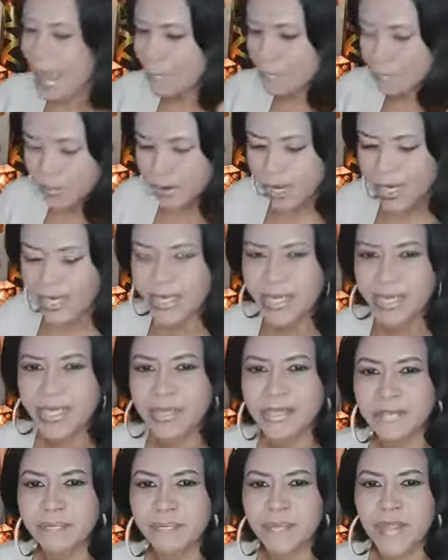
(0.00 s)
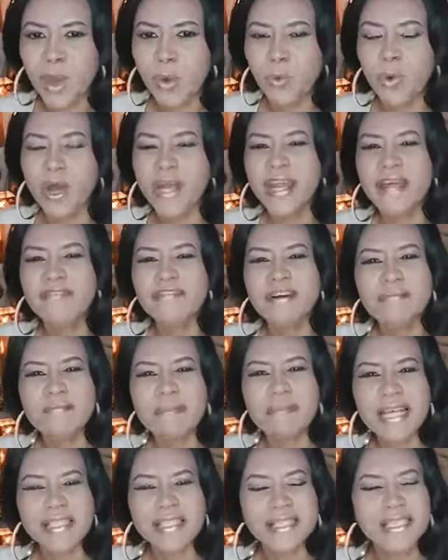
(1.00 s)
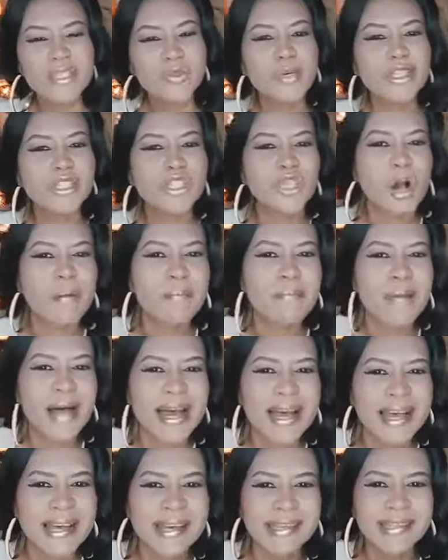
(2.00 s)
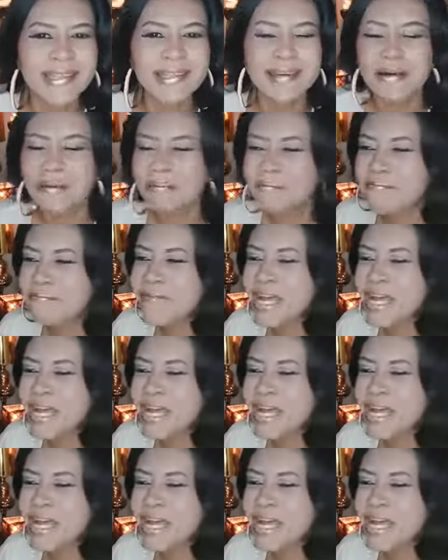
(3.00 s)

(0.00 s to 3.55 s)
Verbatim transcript: I'm breaking it. Whatever messes with your mind,